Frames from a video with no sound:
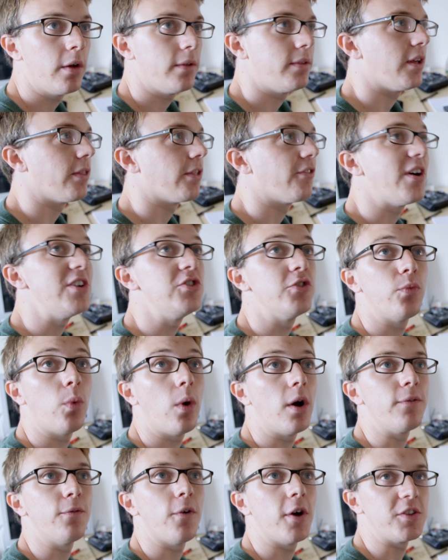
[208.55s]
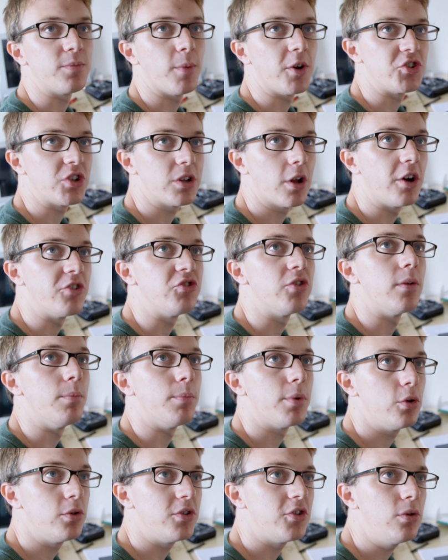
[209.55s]
Now, the range of Wi-Fi is much larger than
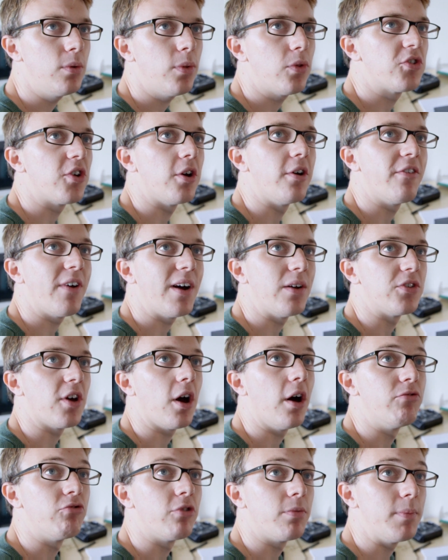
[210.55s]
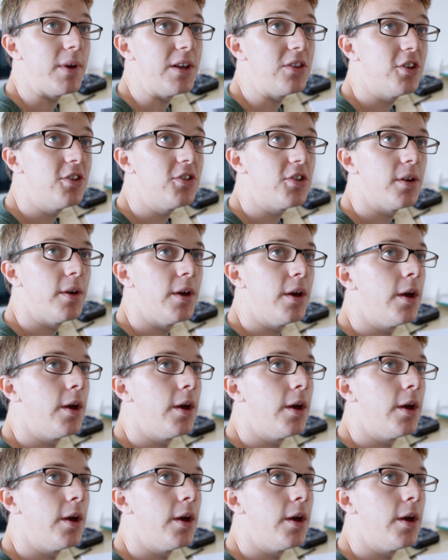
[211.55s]
Bluetooth, so around 100 meters,